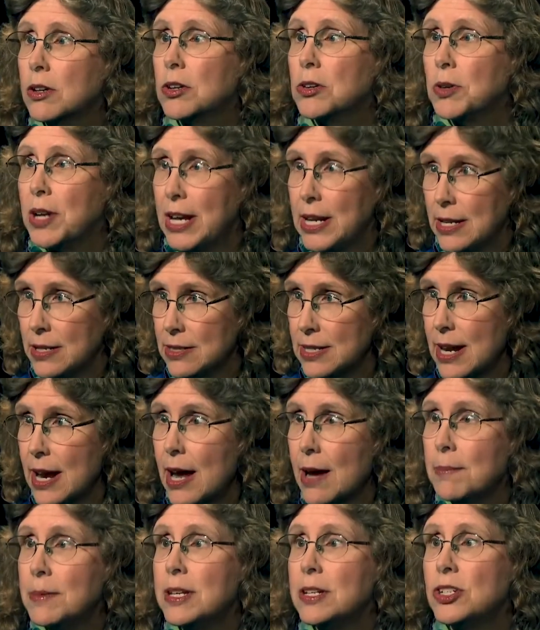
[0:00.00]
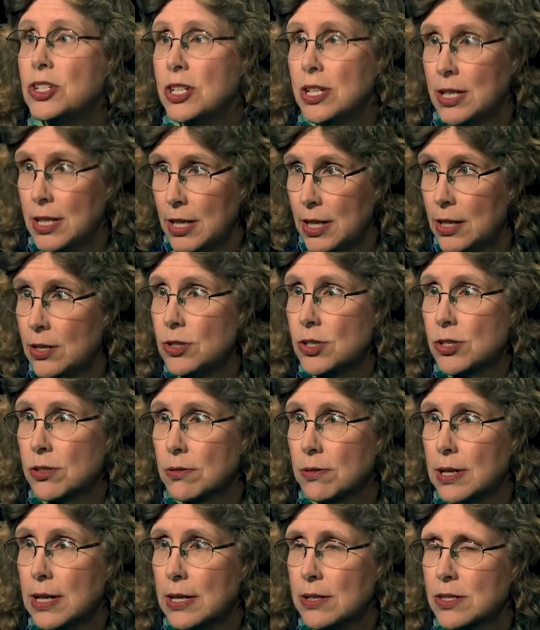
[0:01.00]
creating damage and
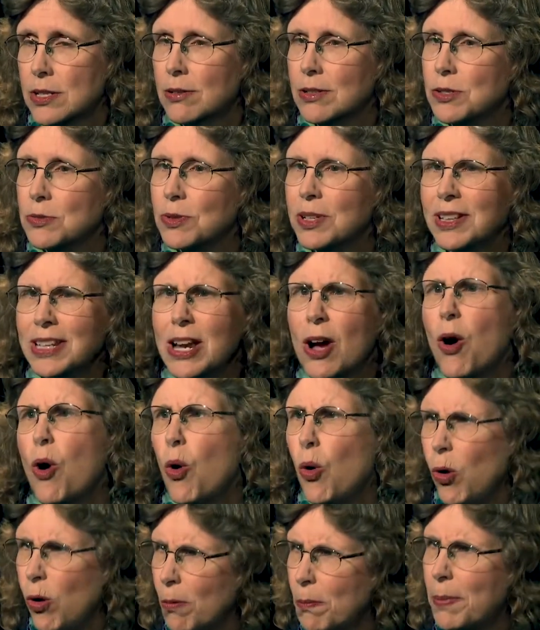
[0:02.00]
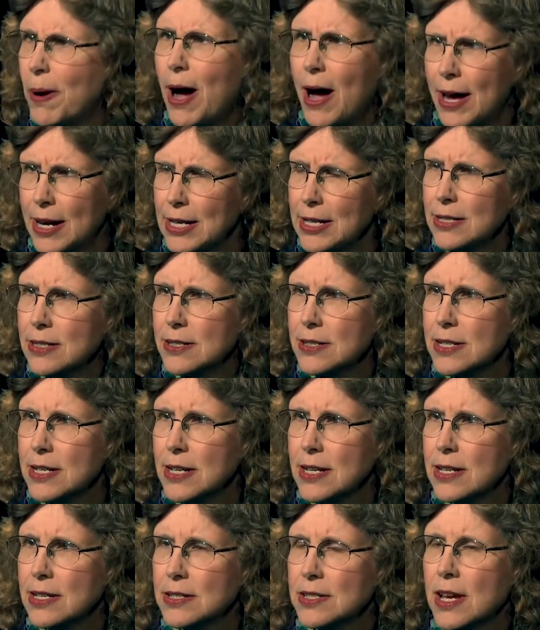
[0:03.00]
injury. So mm -hmm. it's mm-hmm. really a whole body
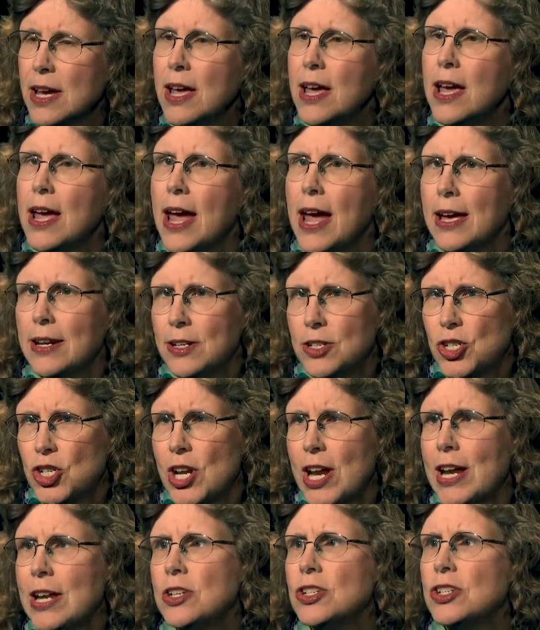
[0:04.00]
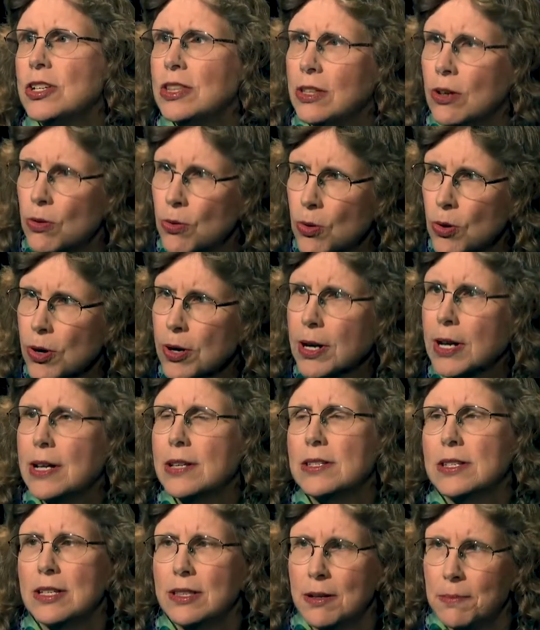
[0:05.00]
disease and a change in the
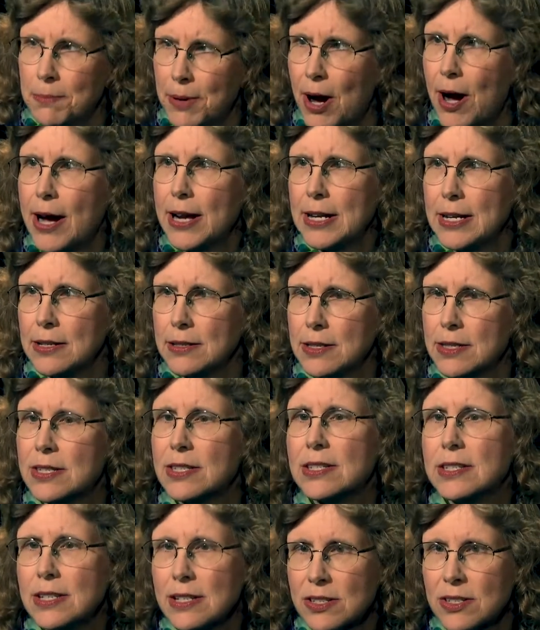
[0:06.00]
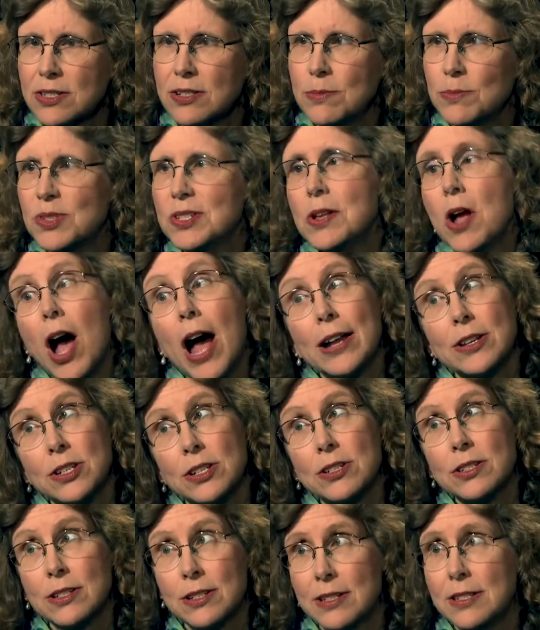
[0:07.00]
organs and the body systems, not
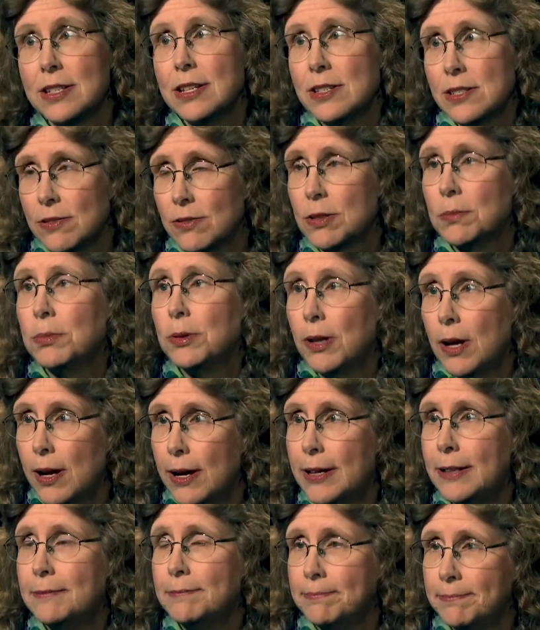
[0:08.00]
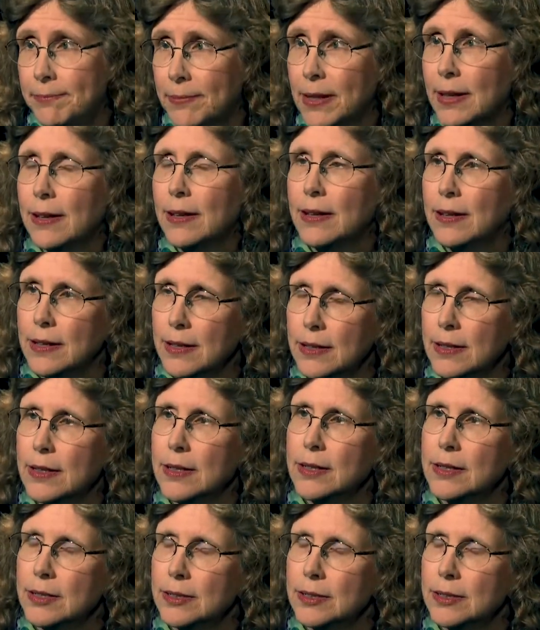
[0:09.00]
just a disease of the blood. And